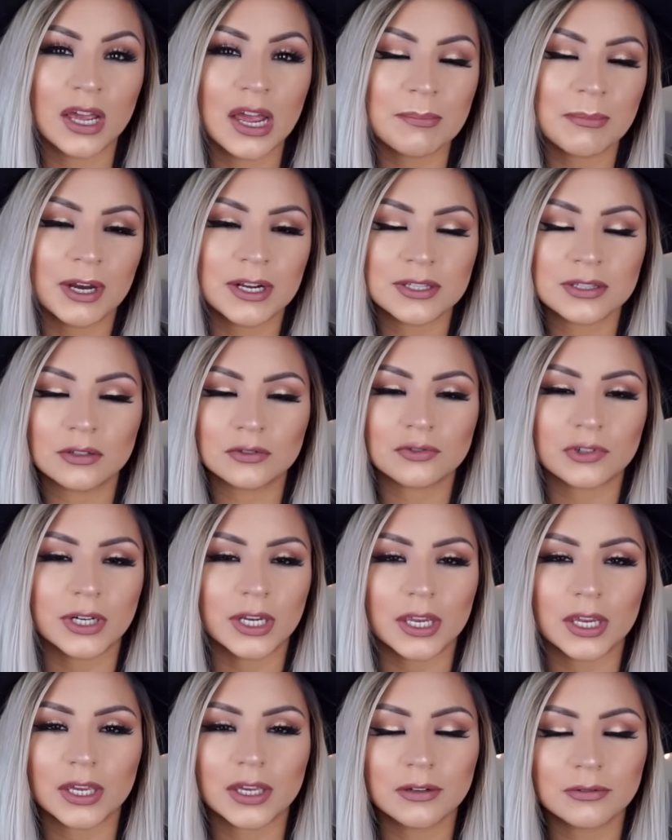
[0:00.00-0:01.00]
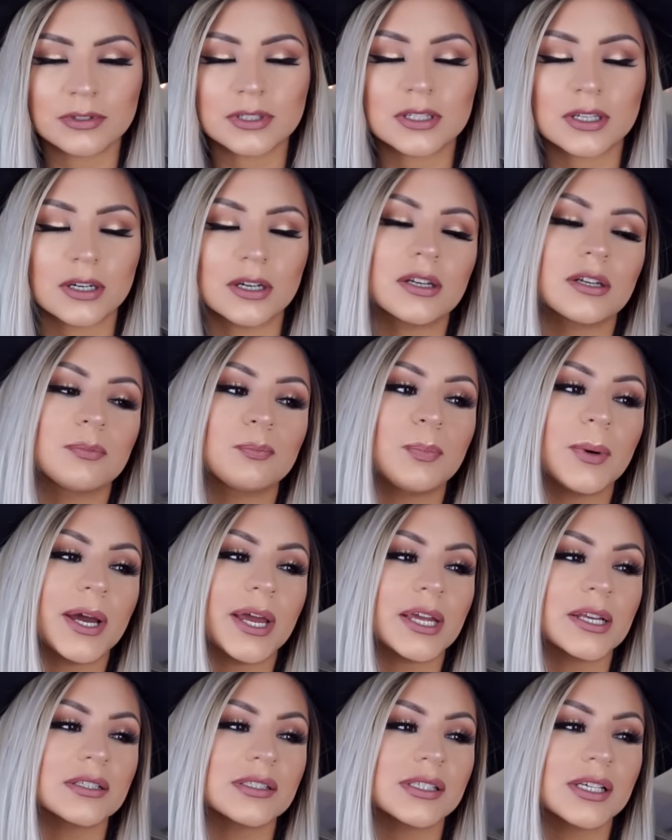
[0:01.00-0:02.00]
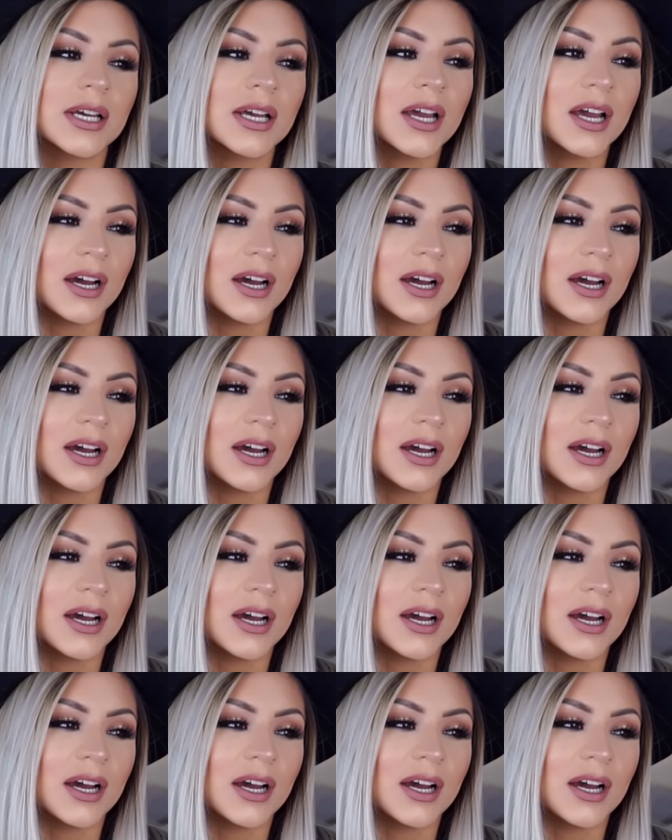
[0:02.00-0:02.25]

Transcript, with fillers: I mean, I still drink it. It was good, but